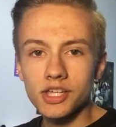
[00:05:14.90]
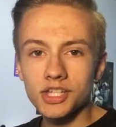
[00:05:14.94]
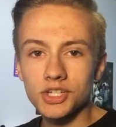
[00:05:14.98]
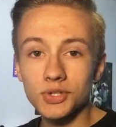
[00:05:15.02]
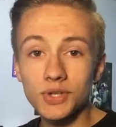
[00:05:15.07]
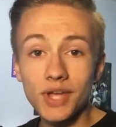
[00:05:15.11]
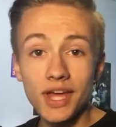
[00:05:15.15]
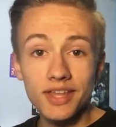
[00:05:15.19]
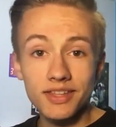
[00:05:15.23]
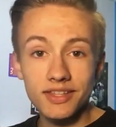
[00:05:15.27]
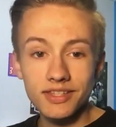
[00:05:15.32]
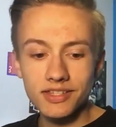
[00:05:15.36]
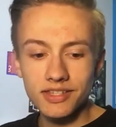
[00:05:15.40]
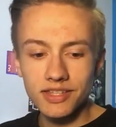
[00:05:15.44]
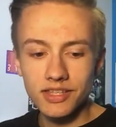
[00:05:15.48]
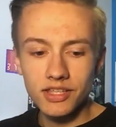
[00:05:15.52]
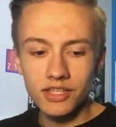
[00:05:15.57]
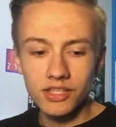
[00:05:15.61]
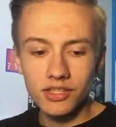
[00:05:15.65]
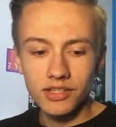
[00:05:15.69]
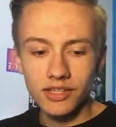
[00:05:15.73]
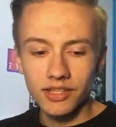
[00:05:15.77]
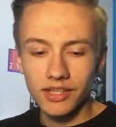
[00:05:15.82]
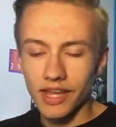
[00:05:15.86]
So yeah, this
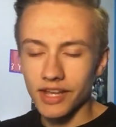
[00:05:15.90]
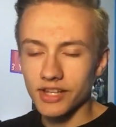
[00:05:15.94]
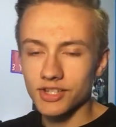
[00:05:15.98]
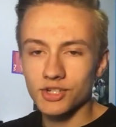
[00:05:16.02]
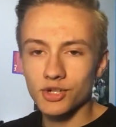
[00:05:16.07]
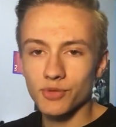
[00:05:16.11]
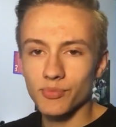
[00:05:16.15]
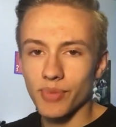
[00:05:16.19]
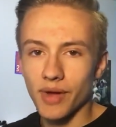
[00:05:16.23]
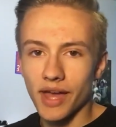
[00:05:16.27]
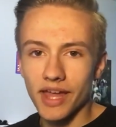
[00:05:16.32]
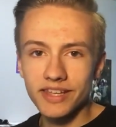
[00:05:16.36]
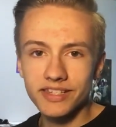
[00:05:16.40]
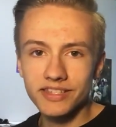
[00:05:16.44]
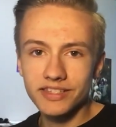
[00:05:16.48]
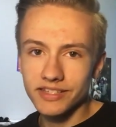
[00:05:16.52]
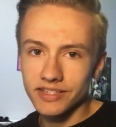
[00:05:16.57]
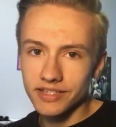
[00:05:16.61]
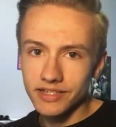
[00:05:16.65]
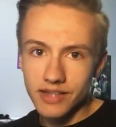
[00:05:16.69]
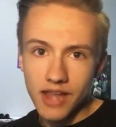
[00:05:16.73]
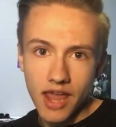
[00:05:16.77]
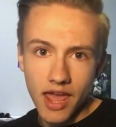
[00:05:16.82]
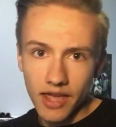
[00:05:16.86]
thing gets your pet's
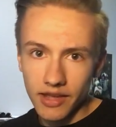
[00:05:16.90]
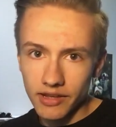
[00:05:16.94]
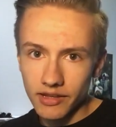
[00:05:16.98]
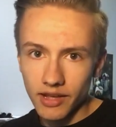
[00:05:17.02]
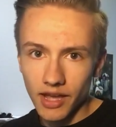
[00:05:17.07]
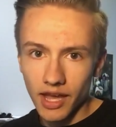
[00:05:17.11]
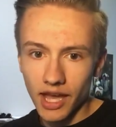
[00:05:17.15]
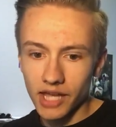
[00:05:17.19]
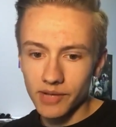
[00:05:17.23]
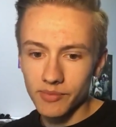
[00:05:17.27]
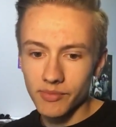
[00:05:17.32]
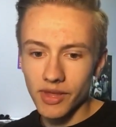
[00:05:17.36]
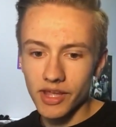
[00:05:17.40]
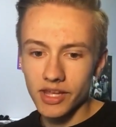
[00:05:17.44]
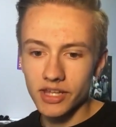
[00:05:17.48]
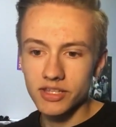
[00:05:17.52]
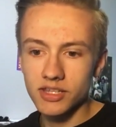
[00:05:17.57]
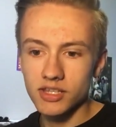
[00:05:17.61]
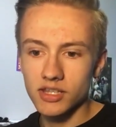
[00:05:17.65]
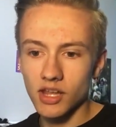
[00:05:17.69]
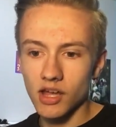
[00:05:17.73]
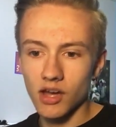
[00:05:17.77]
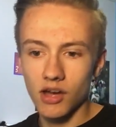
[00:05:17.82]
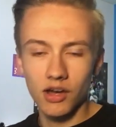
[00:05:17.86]
DNA and
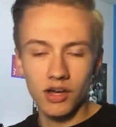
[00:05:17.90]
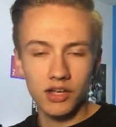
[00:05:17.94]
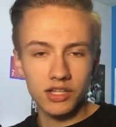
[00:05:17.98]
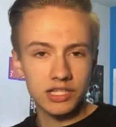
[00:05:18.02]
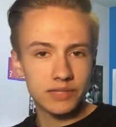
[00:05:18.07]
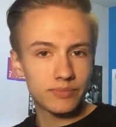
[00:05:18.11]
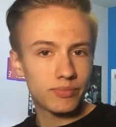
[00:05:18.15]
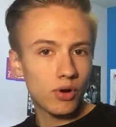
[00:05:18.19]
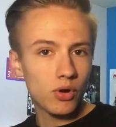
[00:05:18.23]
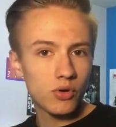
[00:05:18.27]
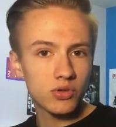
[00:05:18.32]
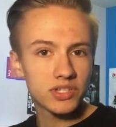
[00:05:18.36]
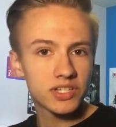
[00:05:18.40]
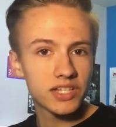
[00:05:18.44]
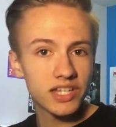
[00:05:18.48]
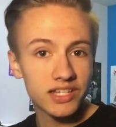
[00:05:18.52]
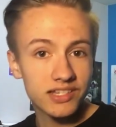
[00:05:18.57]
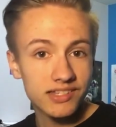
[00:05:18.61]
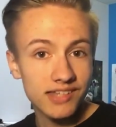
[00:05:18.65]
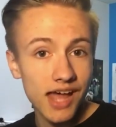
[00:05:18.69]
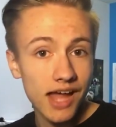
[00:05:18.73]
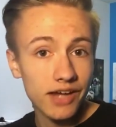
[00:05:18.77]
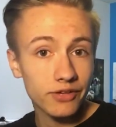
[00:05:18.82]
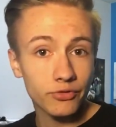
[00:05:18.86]
makes a supposed
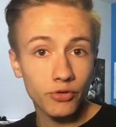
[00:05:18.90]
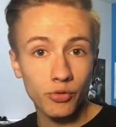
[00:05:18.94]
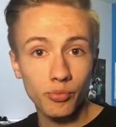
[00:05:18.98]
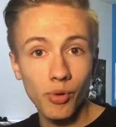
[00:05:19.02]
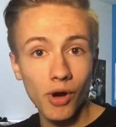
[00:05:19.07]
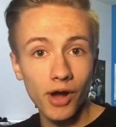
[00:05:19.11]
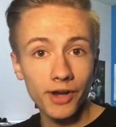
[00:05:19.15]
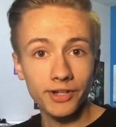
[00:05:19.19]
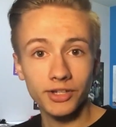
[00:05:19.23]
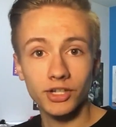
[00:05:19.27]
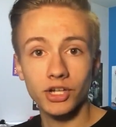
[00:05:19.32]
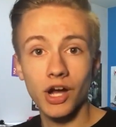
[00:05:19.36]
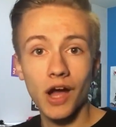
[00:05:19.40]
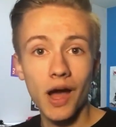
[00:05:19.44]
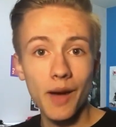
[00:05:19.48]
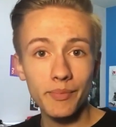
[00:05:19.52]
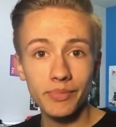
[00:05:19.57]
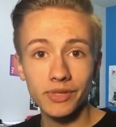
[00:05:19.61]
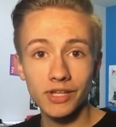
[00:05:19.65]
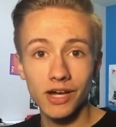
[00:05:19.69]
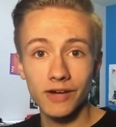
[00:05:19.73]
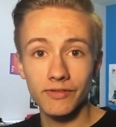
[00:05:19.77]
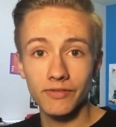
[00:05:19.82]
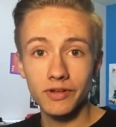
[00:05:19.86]
exact robotic
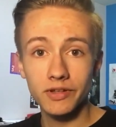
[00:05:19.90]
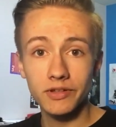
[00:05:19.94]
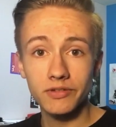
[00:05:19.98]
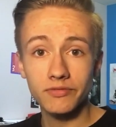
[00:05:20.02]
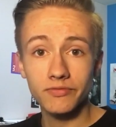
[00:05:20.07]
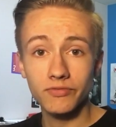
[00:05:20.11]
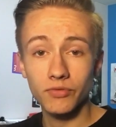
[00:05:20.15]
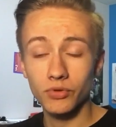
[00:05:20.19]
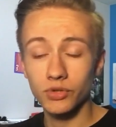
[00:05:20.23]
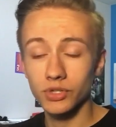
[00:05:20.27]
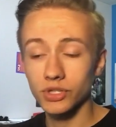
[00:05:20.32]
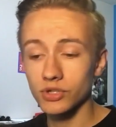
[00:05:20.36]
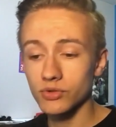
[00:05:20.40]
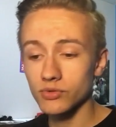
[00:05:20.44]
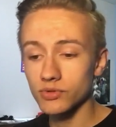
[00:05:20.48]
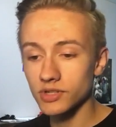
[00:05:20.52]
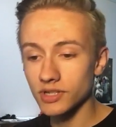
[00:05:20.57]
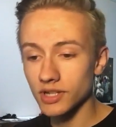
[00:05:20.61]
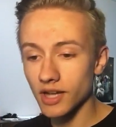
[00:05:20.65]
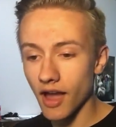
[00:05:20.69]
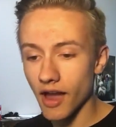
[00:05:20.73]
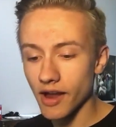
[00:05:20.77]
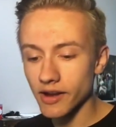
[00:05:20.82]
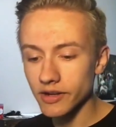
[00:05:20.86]
copy of it for you to
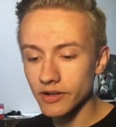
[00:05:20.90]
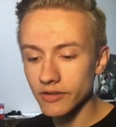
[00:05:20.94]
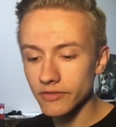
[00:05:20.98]
kind